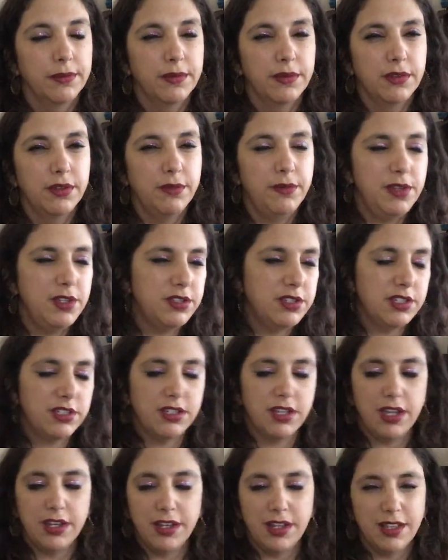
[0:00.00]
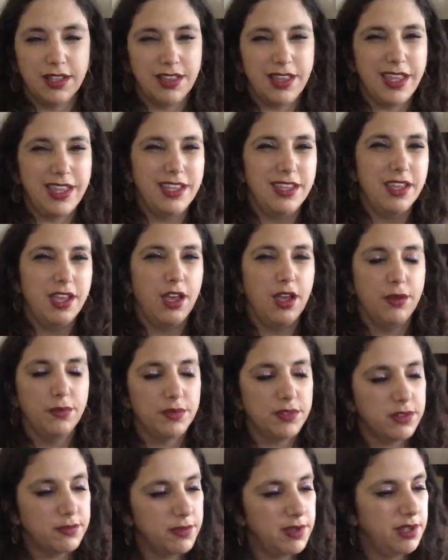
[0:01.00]
The music channel like
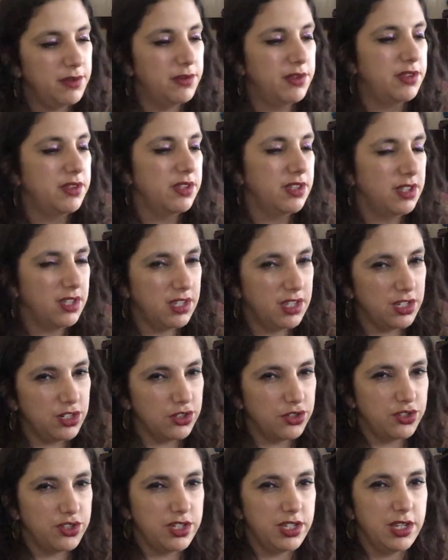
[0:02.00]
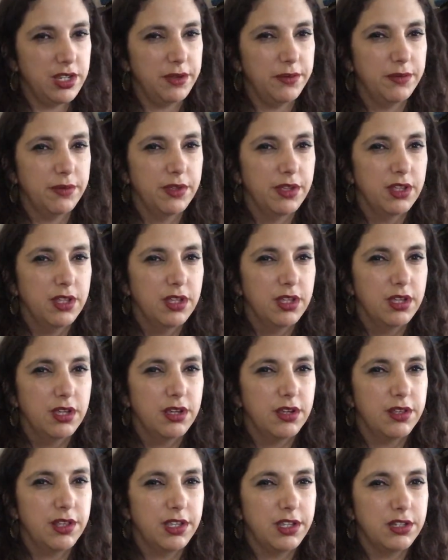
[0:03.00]
helps me with energy.
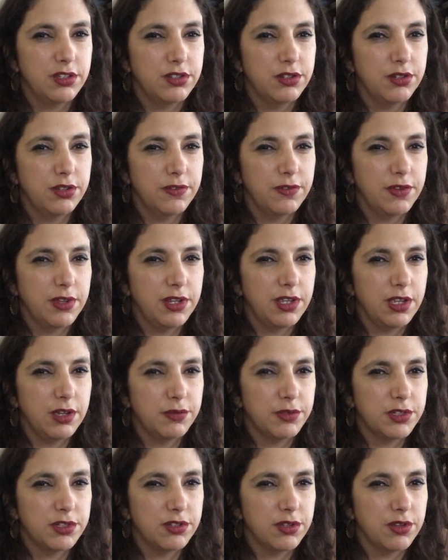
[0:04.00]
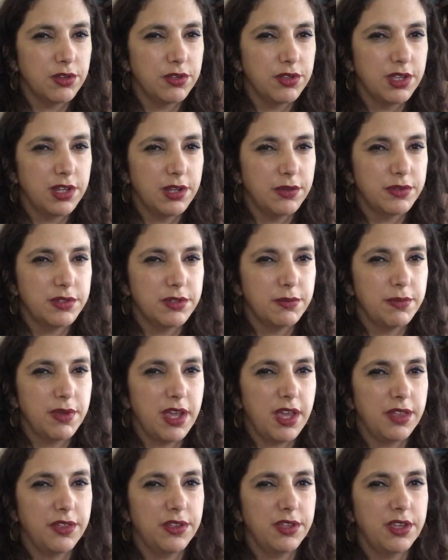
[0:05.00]
I like intuitive reading. I was told that I was
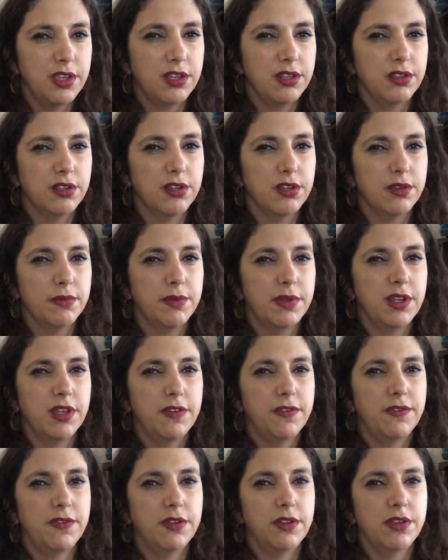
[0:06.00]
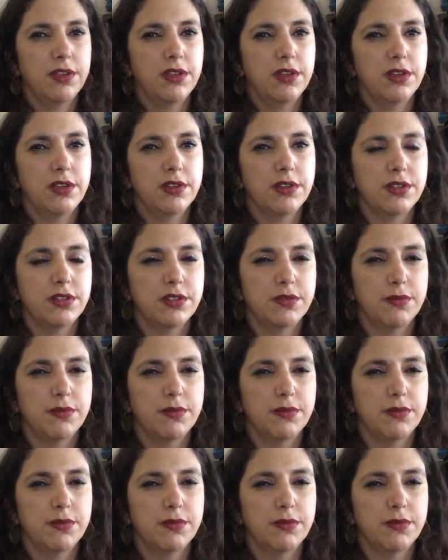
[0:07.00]
empathic healer, but I feel there's